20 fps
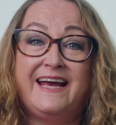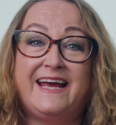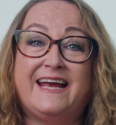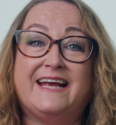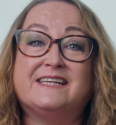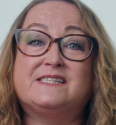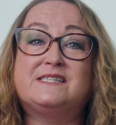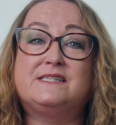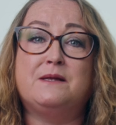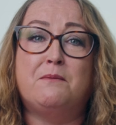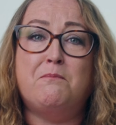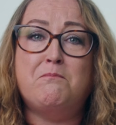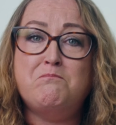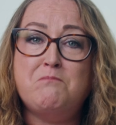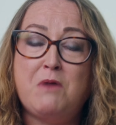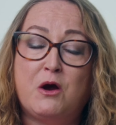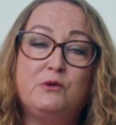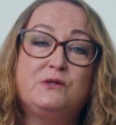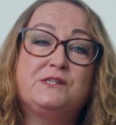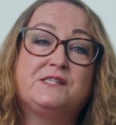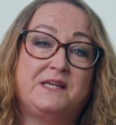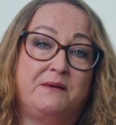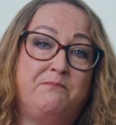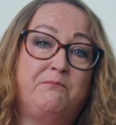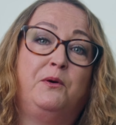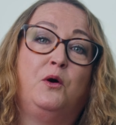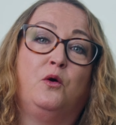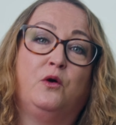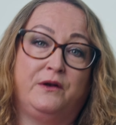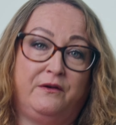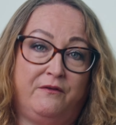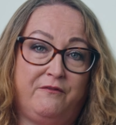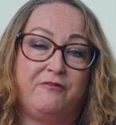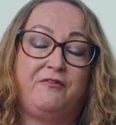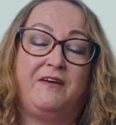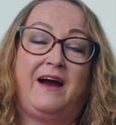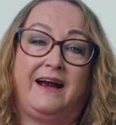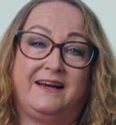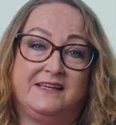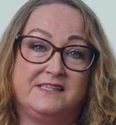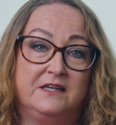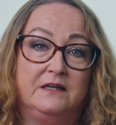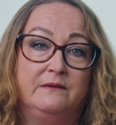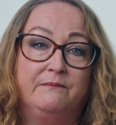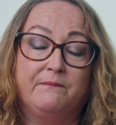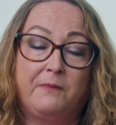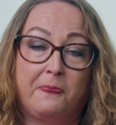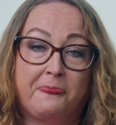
is the most important factor.